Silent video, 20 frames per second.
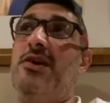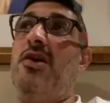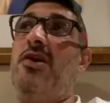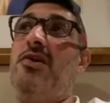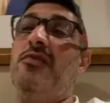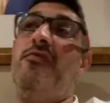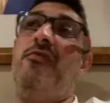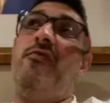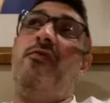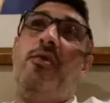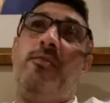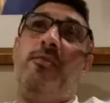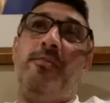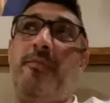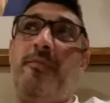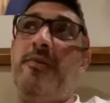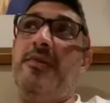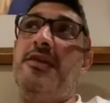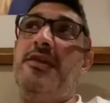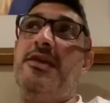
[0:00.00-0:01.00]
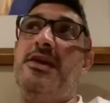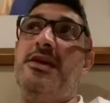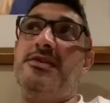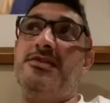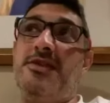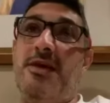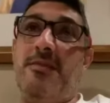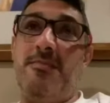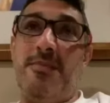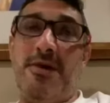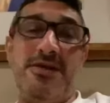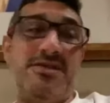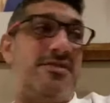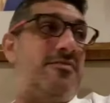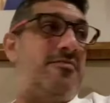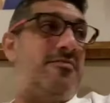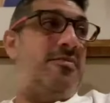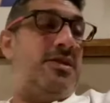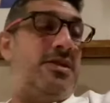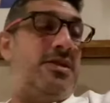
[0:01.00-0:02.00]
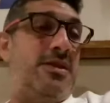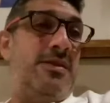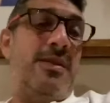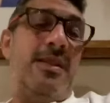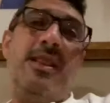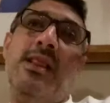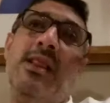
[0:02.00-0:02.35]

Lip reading: kind of flopped up in the air, so it must have been.